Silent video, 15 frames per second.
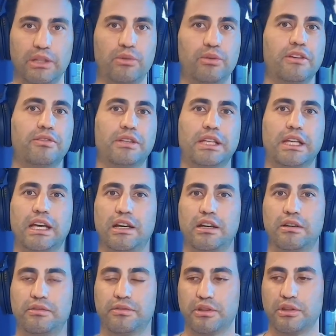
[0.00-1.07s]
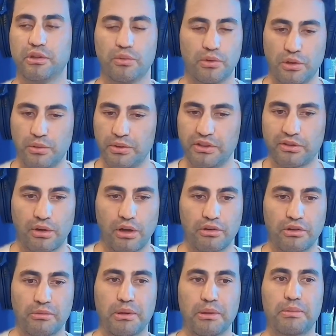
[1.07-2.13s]
You were always
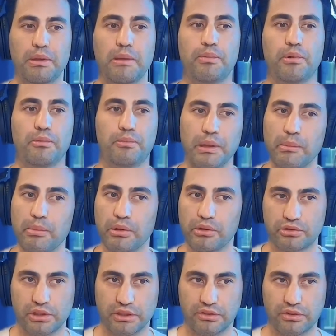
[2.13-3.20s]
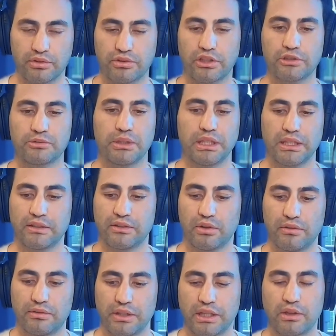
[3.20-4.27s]
surrounded by people. People trust your judgment. It's sort of like